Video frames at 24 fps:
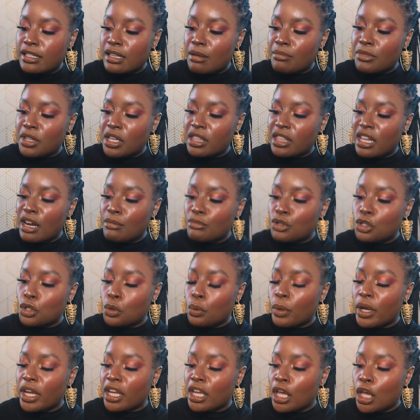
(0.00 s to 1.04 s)
like something that I'm
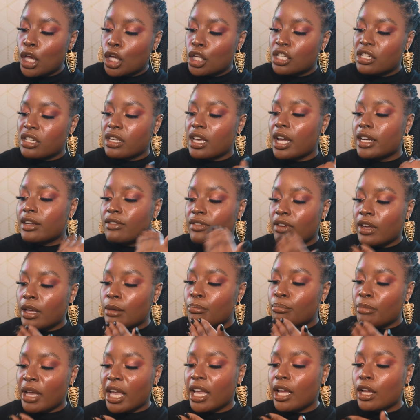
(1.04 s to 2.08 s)
doing to kind of
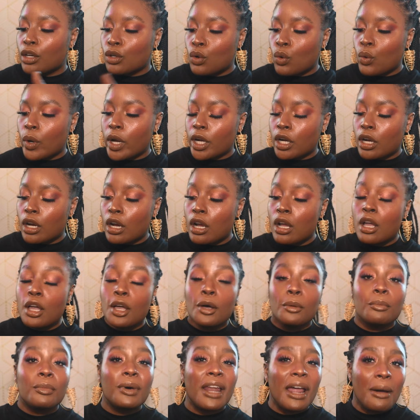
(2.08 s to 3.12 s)
hit pan quicker,
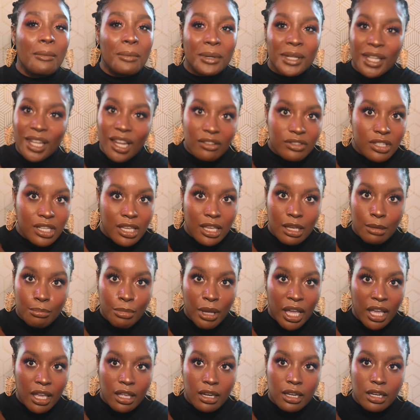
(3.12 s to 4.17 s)
but I would love to
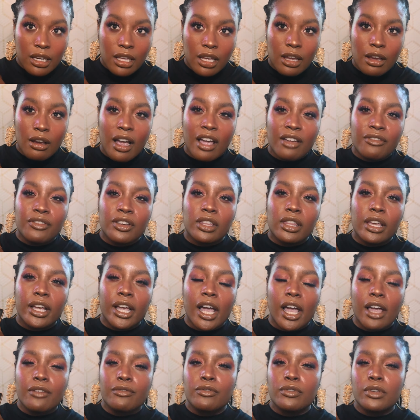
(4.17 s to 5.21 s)
hit pan in here. I feel
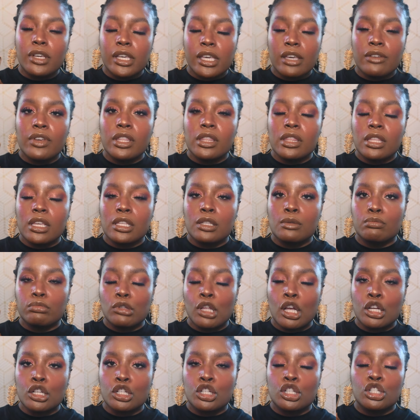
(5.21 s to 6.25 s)
like I've given this
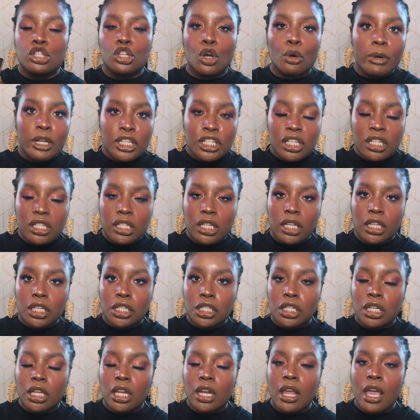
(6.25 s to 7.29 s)
blush so much
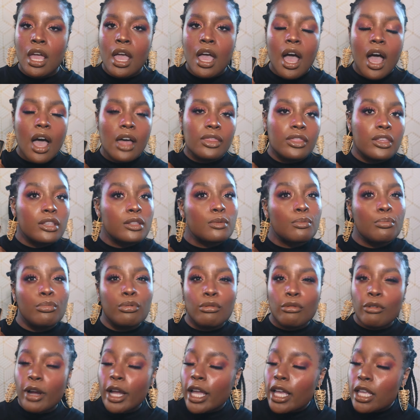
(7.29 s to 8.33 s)
attention, this
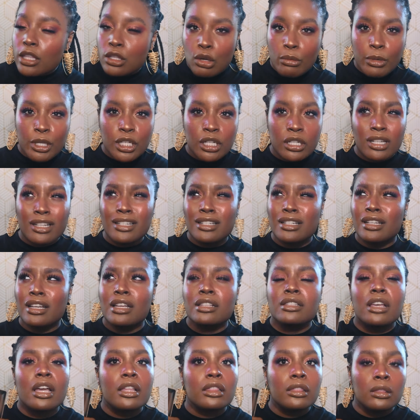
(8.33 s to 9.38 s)
brand so much attention,
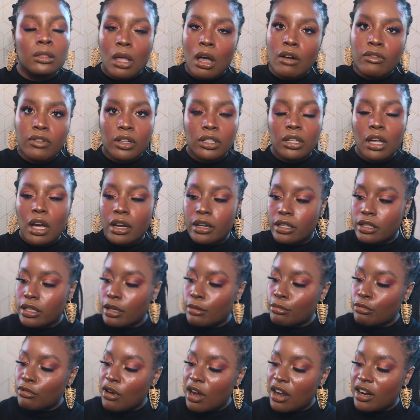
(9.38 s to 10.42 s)
because I love a lot of
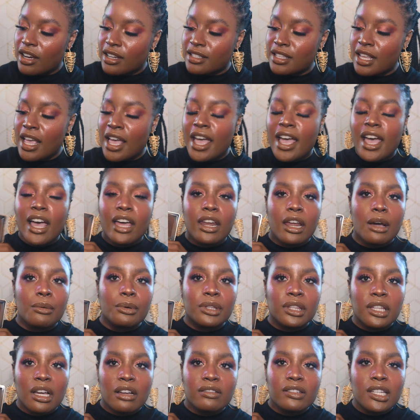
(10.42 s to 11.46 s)
their products, and I
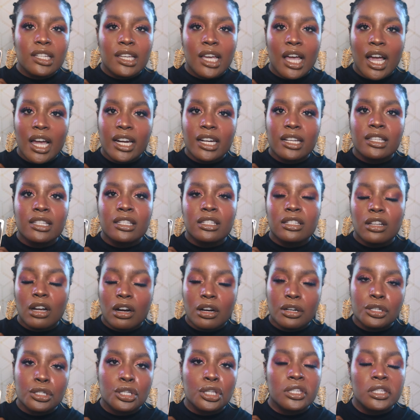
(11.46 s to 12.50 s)
would love to kind of
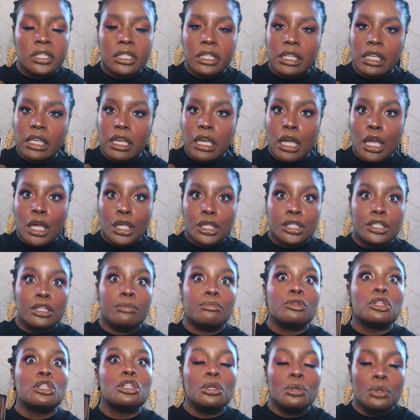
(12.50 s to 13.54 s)
start to see
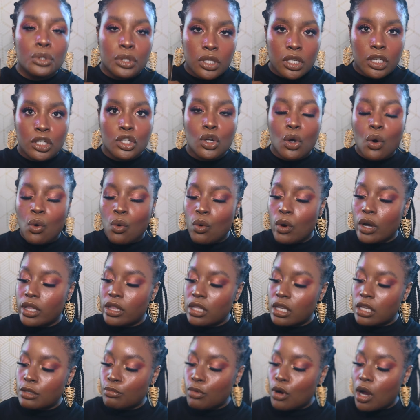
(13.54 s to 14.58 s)
some usage
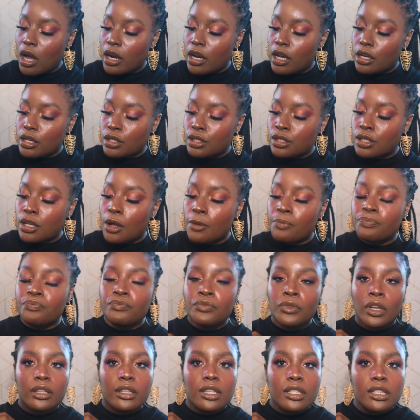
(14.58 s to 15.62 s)
on these products. So
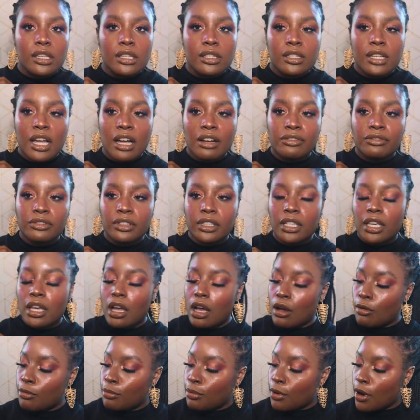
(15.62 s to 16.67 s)
this is
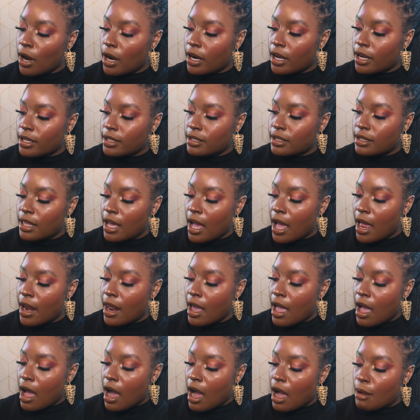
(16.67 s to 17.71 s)
definitely a product
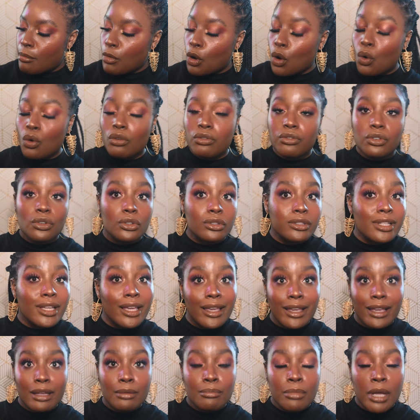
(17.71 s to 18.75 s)
that I'm hopeful to
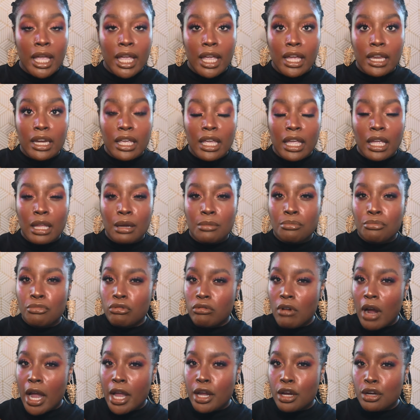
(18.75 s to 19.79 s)
hit pan in
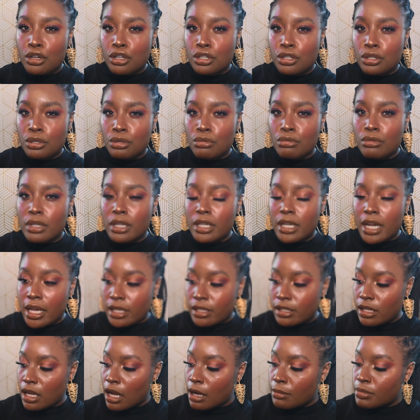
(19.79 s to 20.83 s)
prior to the
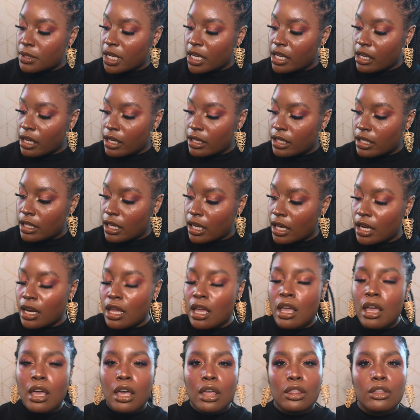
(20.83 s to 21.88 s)
next update.
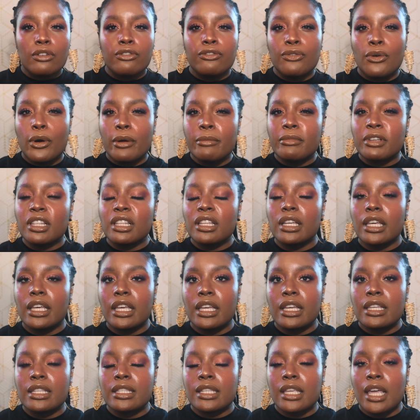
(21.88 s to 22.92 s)
Again, the formula
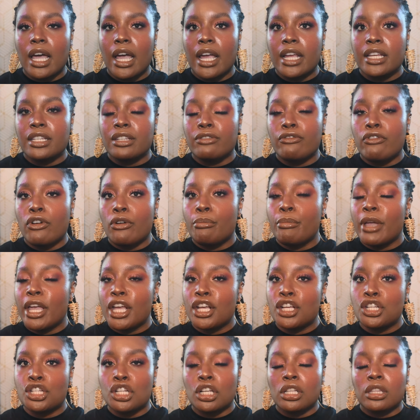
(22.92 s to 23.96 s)
is kind of a
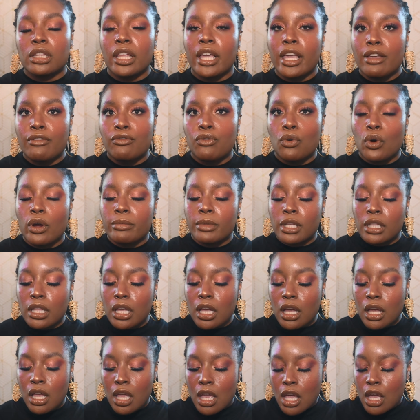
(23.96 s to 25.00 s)
baked gelée
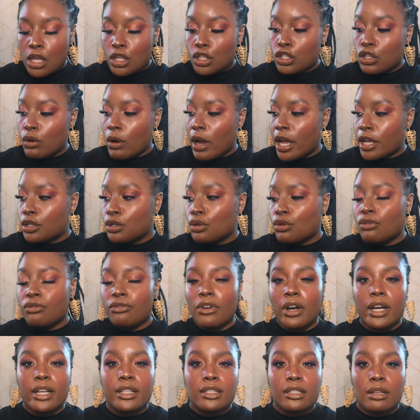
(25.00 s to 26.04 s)
formula, so I do
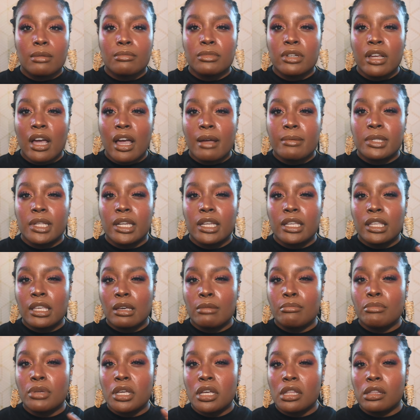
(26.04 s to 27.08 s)
find sometimes that it
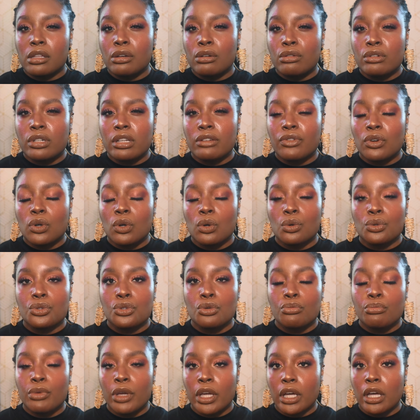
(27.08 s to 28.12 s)
can be a little
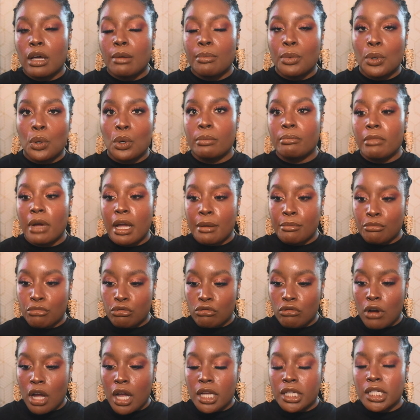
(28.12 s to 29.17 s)
difficult to pick up on my
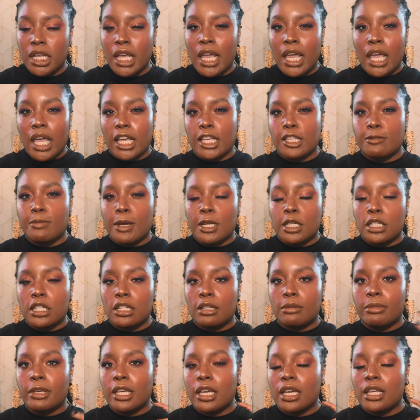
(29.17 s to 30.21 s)
brush,
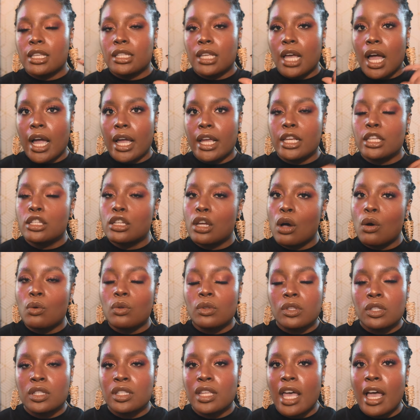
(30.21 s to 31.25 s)
especially because I
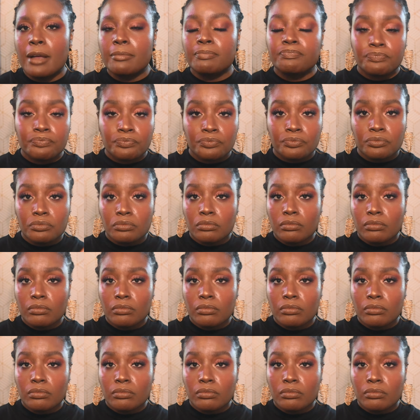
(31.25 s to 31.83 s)
don't set